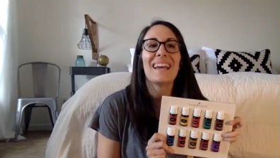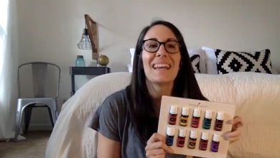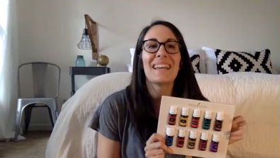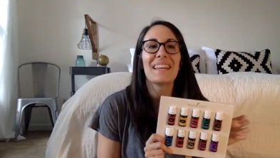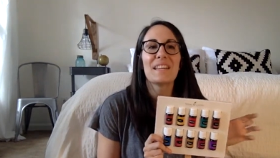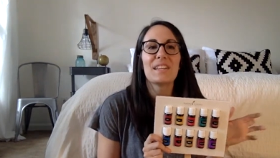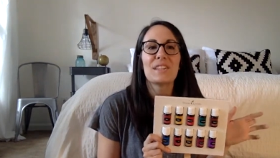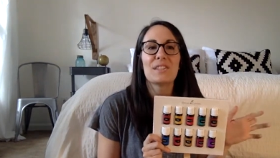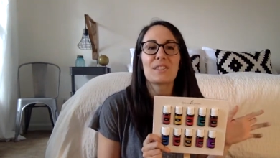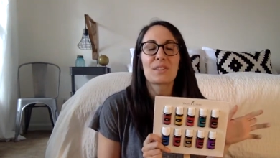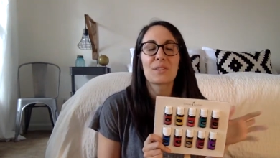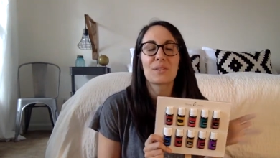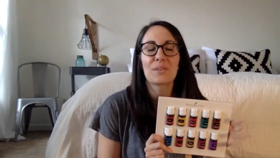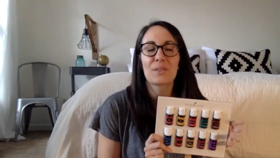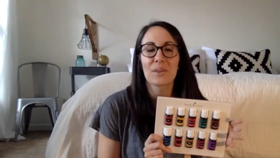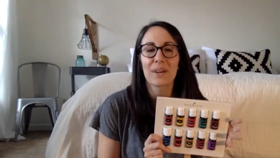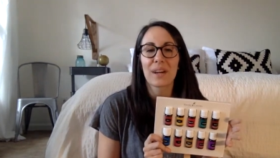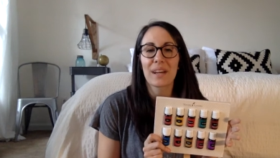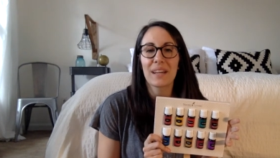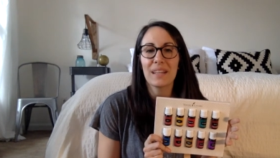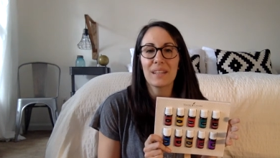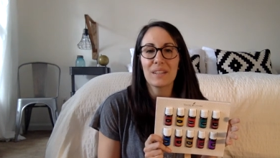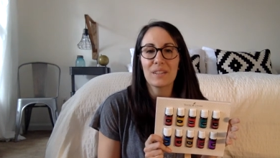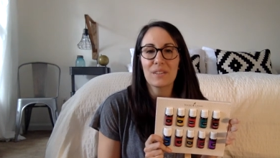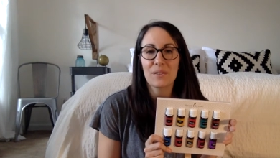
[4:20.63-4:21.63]
is
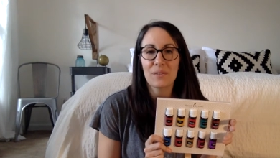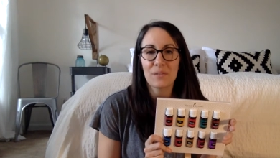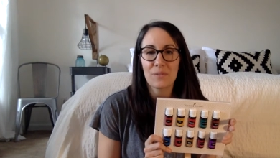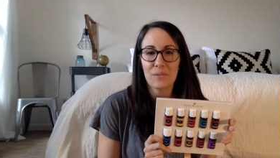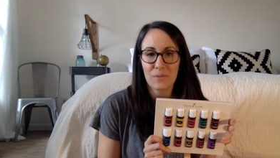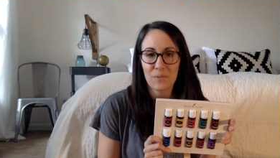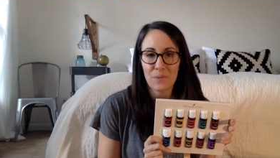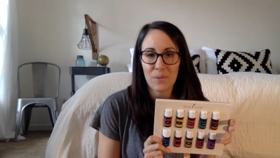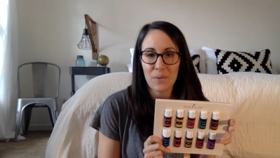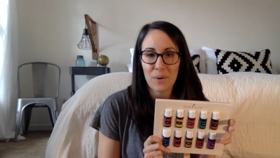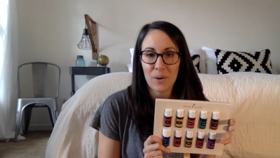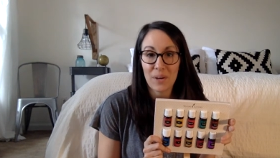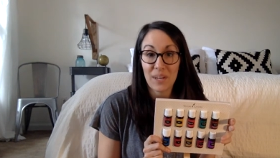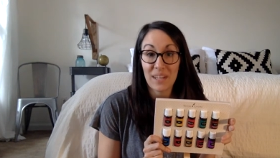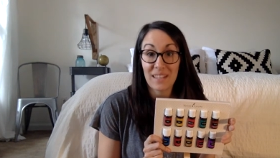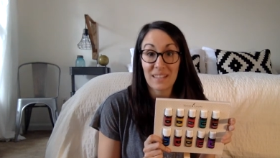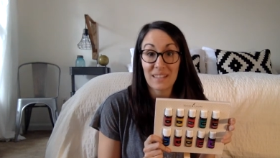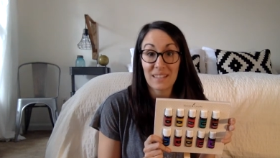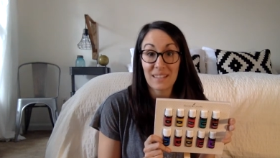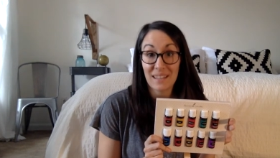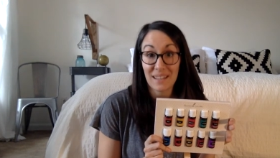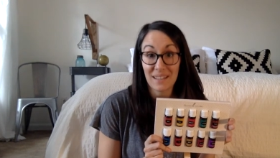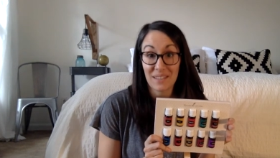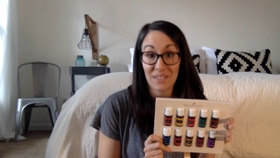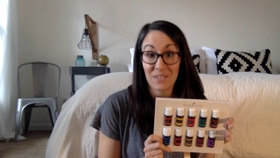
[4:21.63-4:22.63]
great for
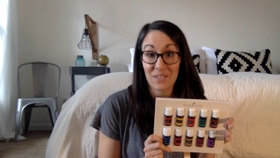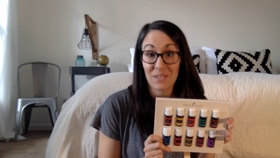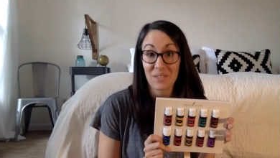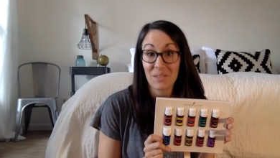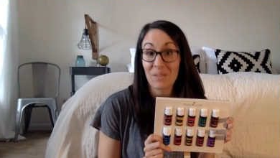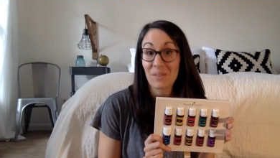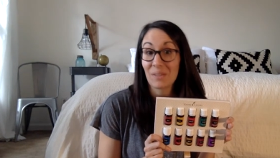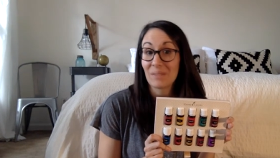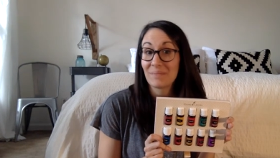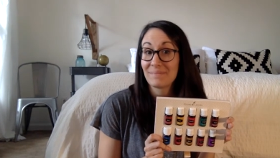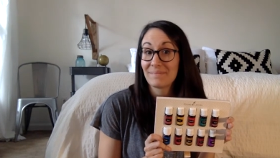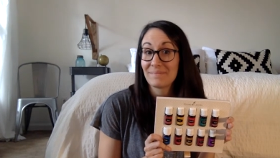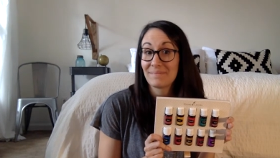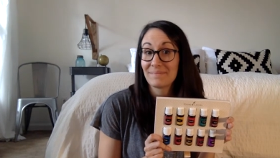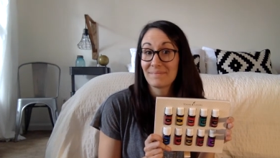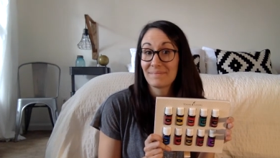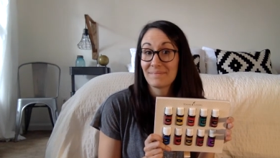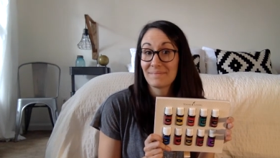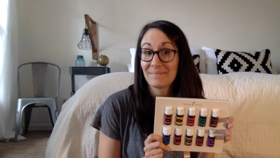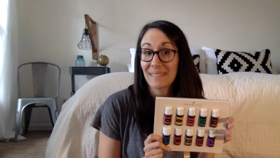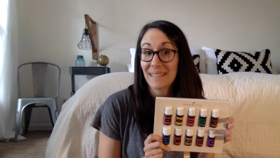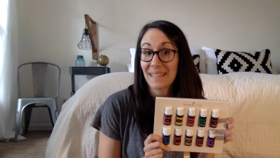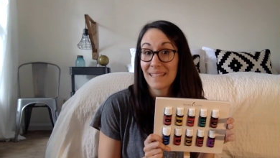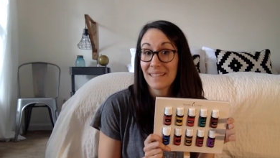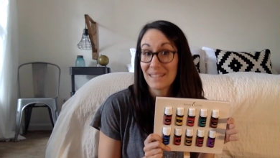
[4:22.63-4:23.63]
intestinal
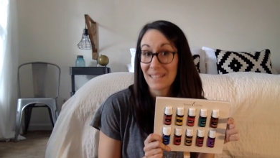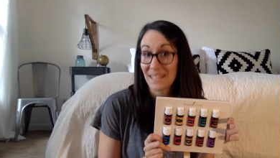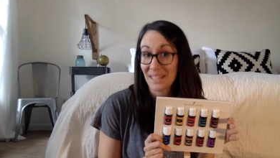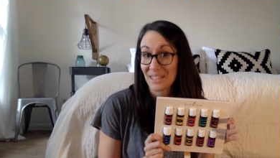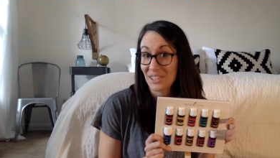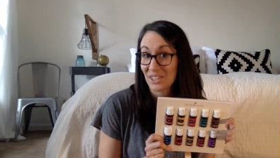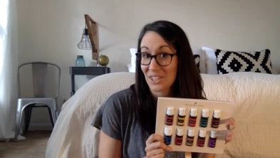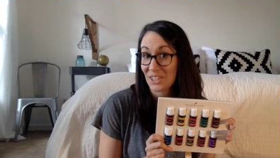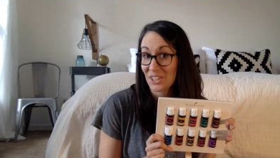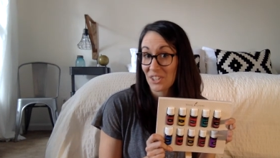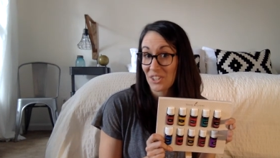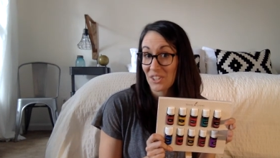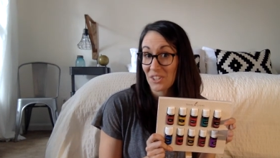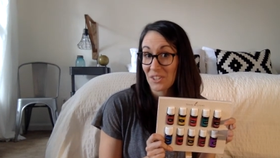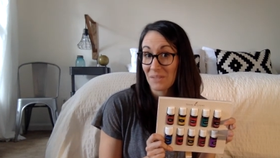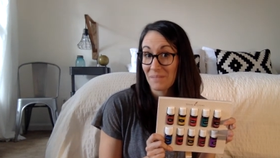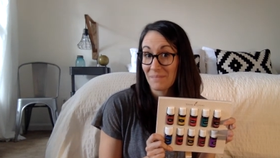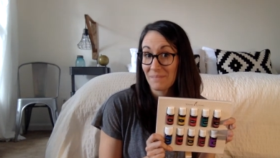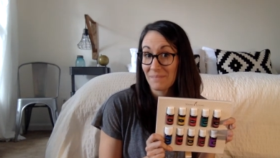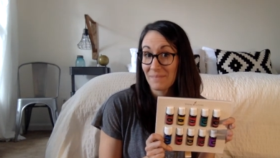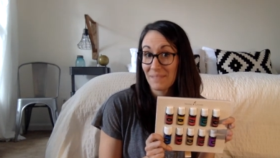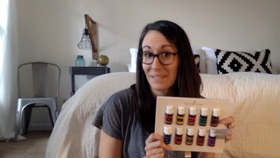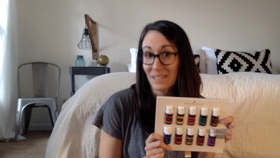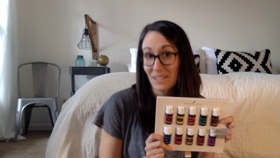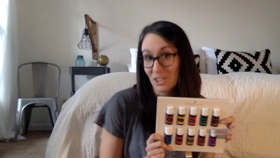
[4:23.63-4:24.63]
and
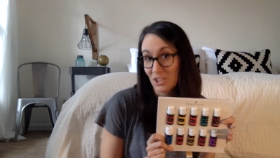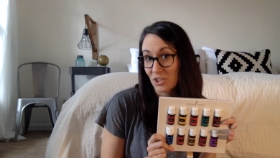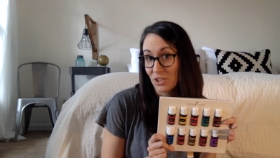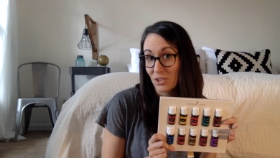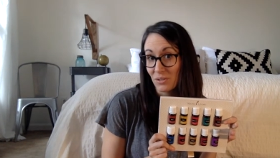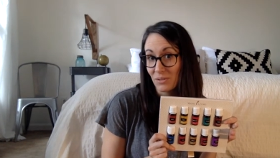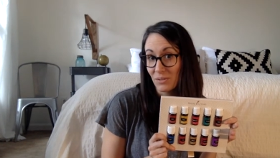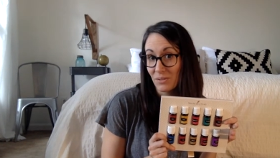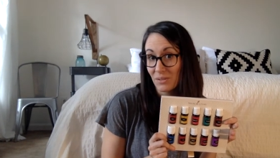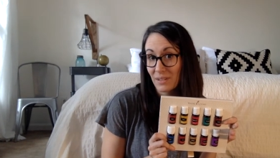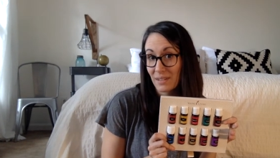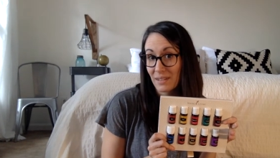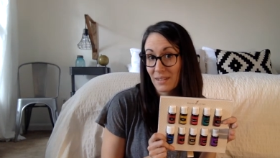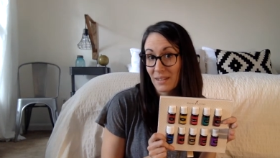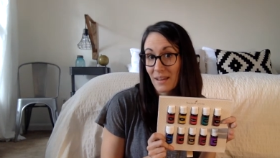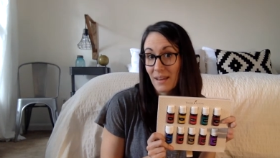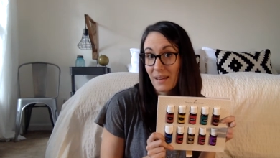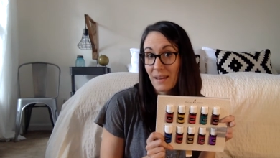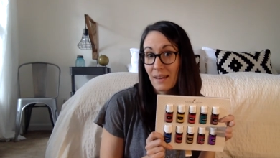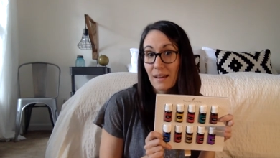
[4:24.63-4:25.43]
digestion issues.